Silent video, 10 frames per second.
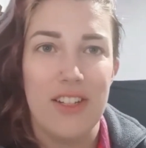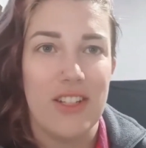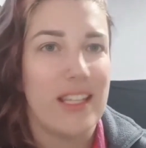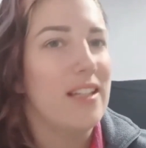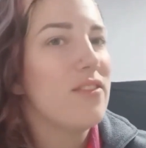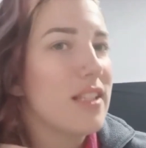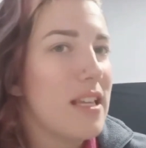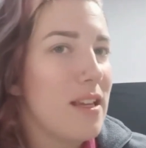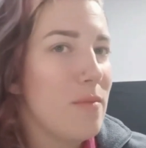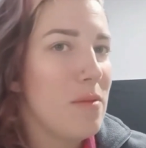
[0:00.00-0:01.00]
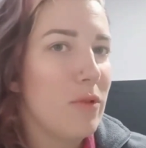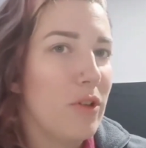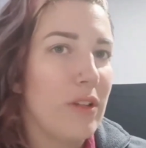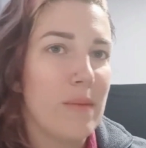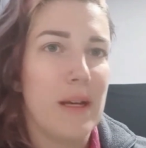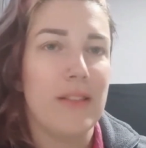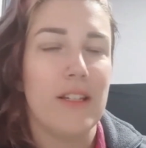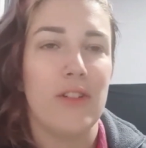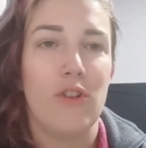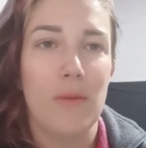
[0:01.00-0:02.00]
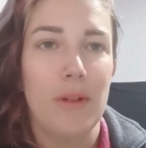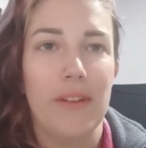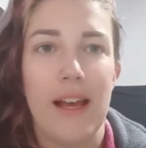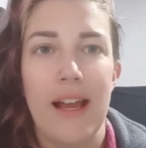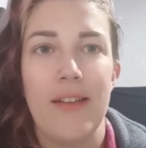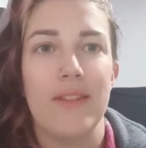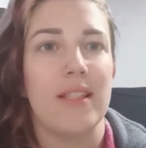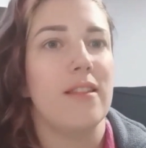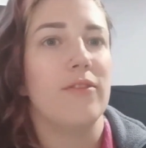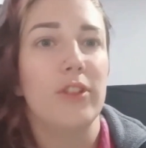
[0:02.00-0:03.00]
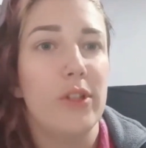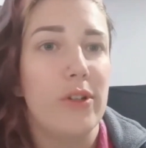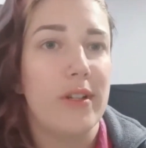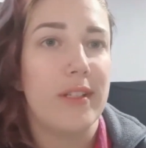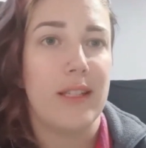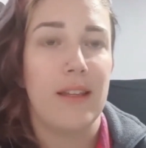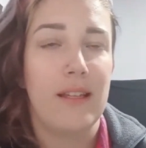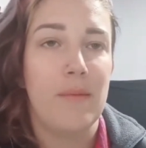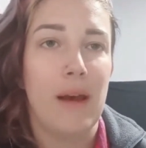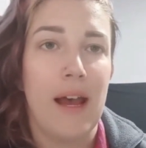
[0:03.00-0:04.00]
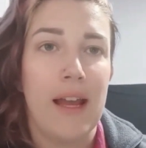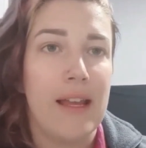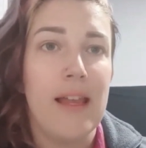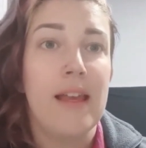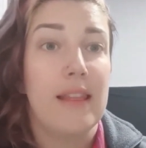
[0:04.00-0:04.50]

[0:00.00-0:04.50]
just kind of seeing people going about their normal lives and the feluccas sailing by,